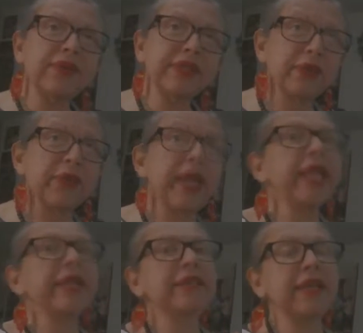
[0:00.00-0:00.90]
the
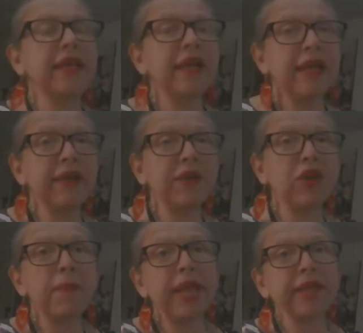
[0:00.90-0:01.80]
great uh,
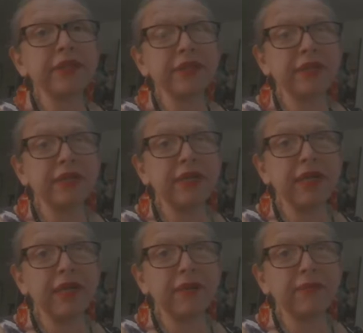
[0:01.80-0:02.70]
commander
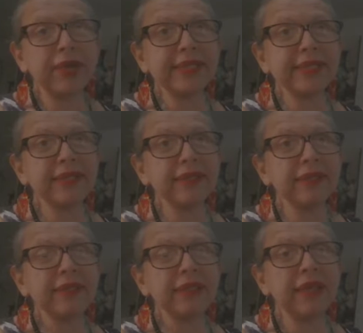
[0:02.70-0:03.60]
uh,
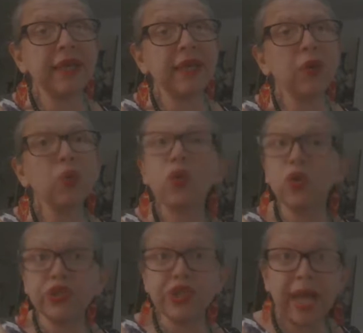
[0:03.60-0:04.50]
president uh,
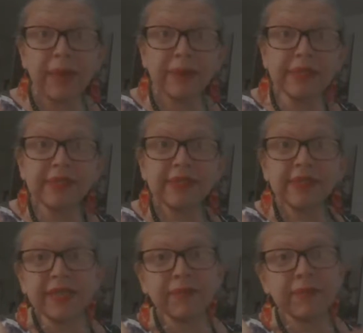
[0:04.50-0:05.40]
Hugo Chavez
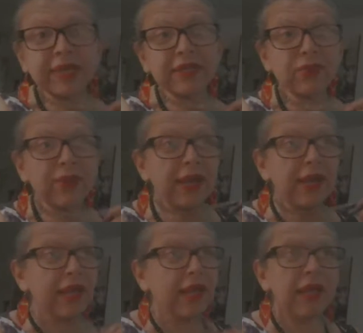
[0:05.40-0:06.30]
in
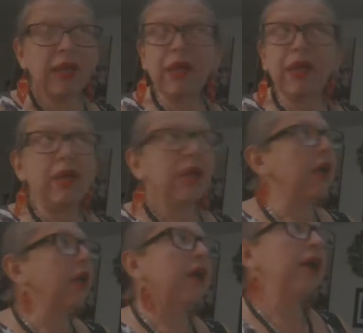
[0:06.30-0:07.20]
Venezuela.
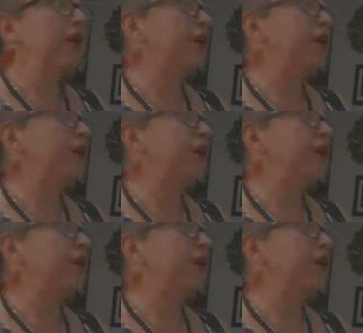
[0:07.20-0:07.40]
Oh,